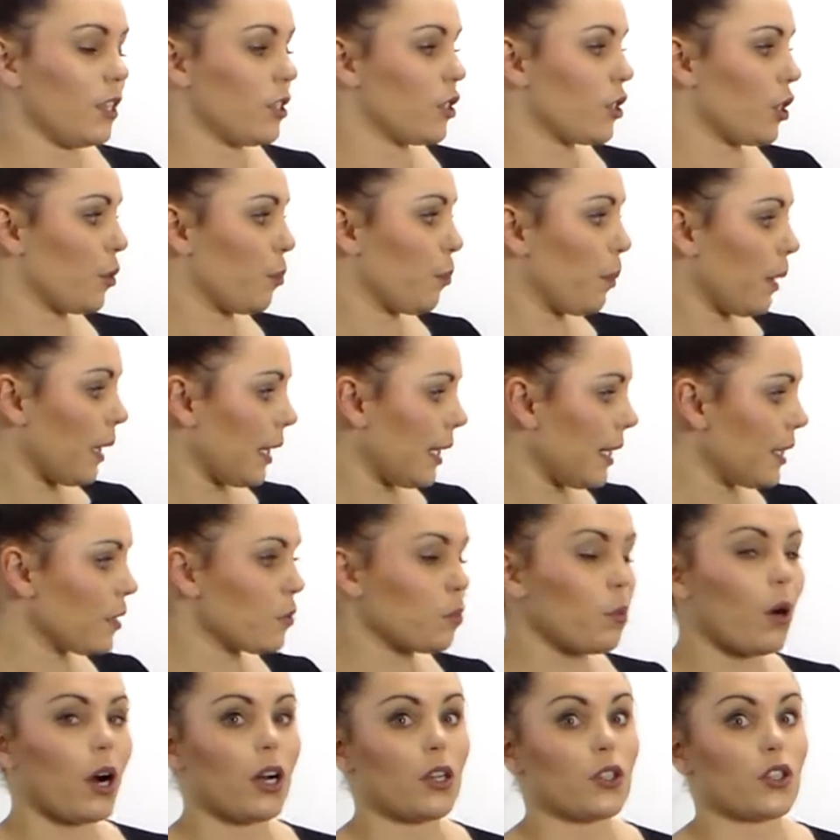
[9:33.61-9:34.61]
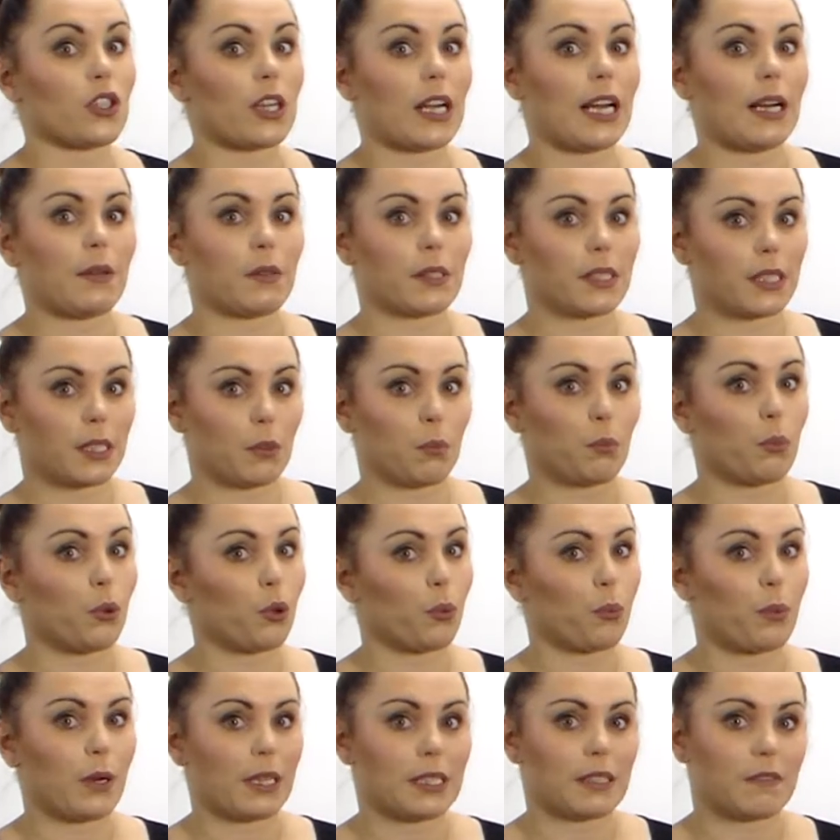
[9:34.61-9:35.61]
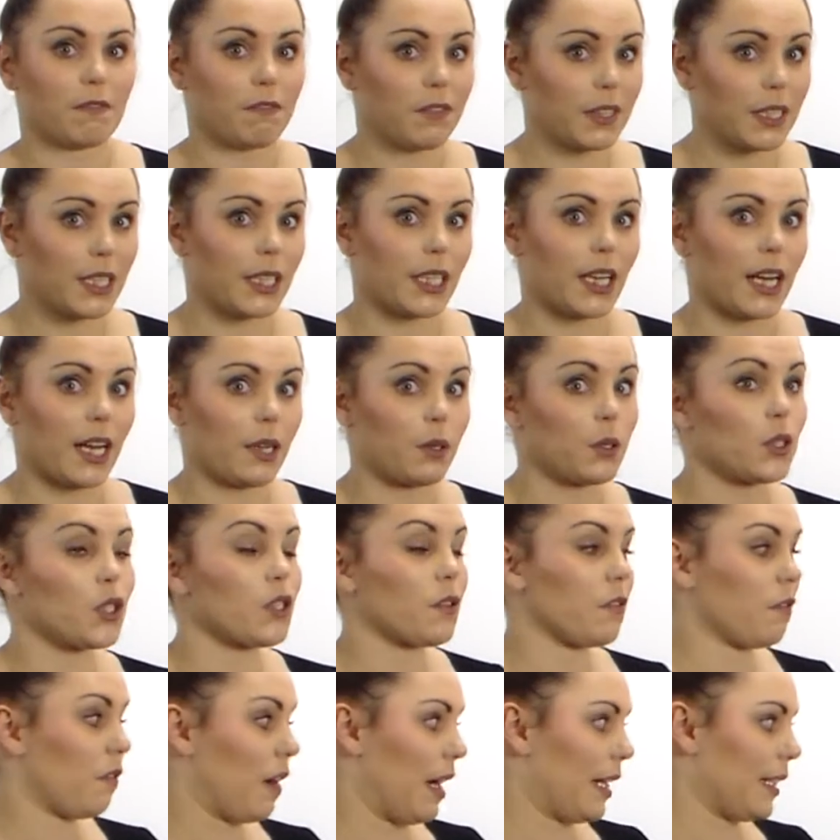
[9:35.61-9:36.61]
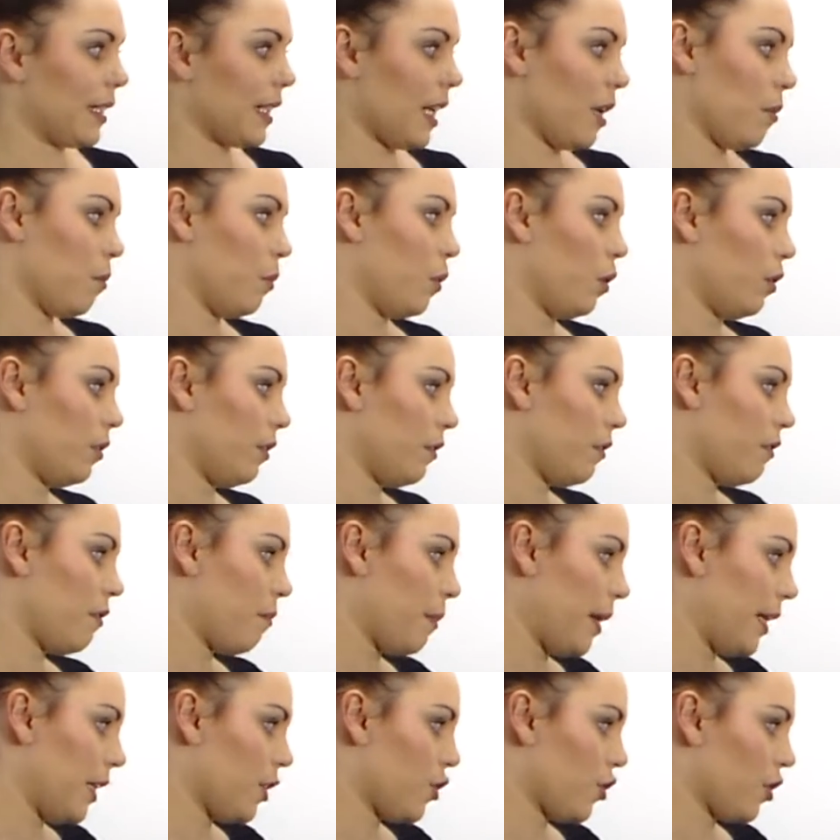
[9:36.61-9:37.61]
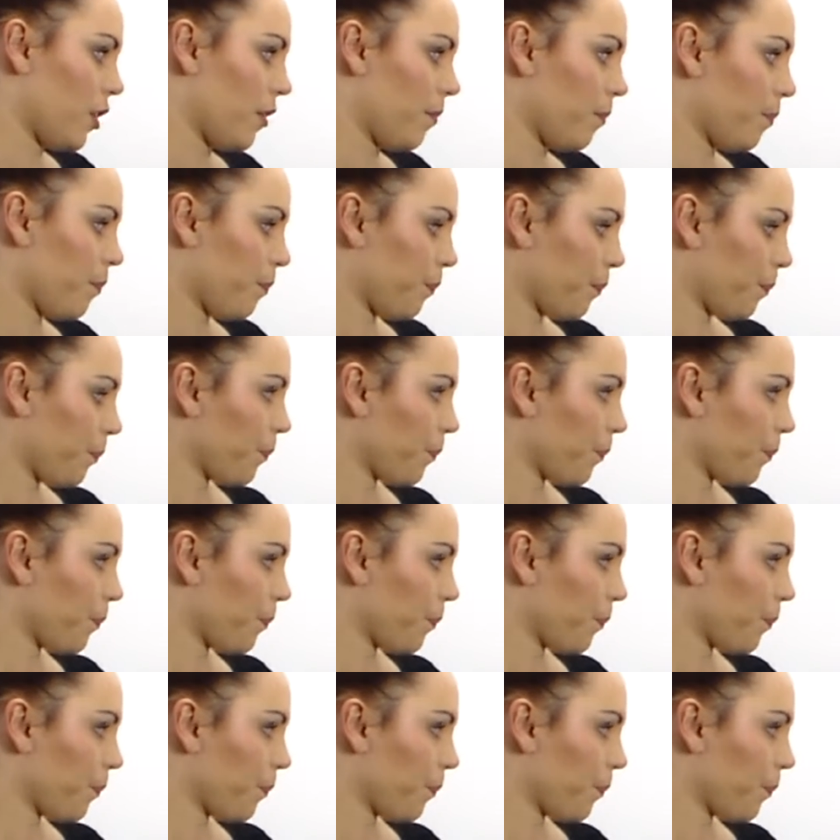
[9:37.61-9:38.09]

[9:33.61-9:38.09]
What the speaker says: So please watch our simple present video to find out more information.